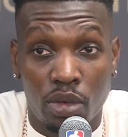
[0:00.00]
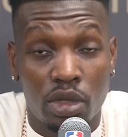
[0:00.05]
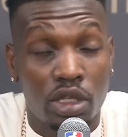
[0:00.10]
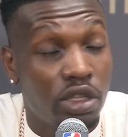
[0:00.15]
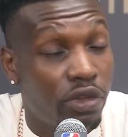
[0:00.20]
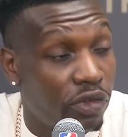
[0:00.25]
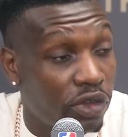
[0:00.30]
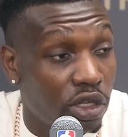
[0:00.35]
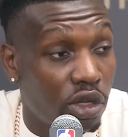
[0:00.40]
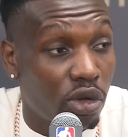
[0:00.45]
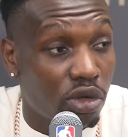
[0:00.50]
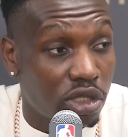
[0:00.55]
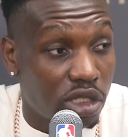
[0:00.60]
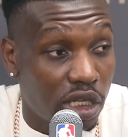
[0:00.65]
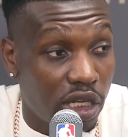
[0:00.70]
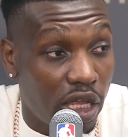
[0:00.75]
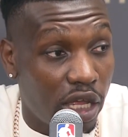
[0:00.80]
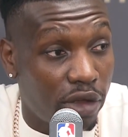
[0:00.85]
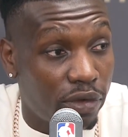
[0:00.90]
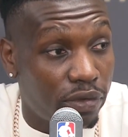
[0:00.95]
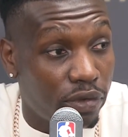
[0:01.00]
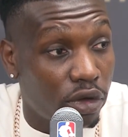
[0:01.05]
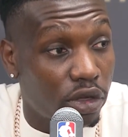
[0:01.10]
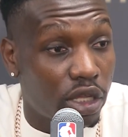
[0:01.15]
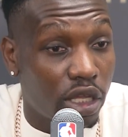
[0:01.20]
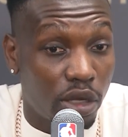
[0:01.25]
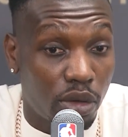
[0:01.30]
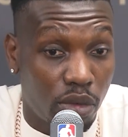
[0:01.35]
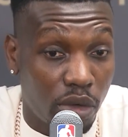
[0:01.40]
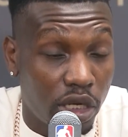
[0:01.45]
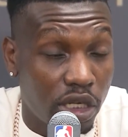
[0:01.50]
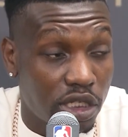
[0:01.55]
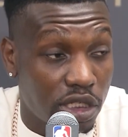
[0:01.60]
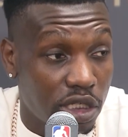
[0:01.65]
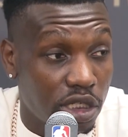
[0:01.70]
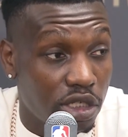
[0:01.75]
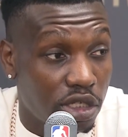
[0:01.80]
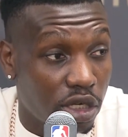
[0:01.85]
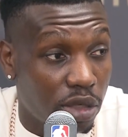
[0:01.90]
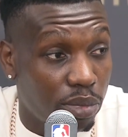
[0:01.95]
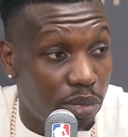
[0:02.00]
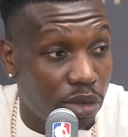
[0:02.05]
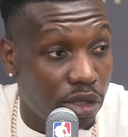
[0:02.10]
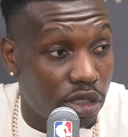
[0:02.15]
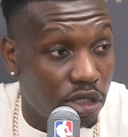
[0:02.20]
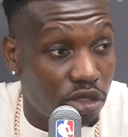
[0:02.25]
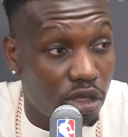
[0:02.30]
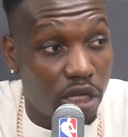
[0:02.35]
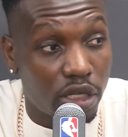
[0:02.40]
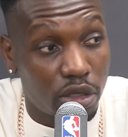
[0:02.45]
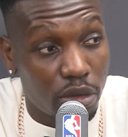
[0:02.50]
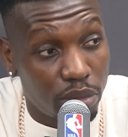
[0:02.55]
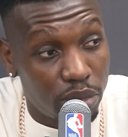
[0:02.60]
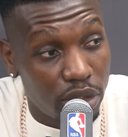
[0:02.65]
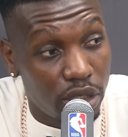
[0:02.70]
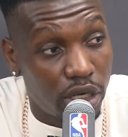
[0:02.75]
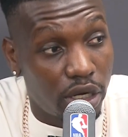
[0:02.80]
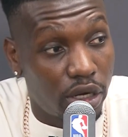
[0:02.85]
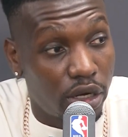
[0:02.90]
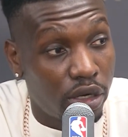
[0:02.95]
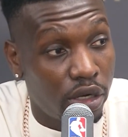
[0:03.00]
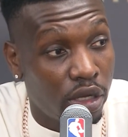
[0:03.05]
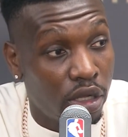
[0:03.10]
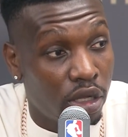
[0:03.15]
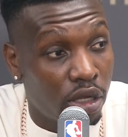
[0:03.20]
if he goes left, okay, when is he jumping so I could be there?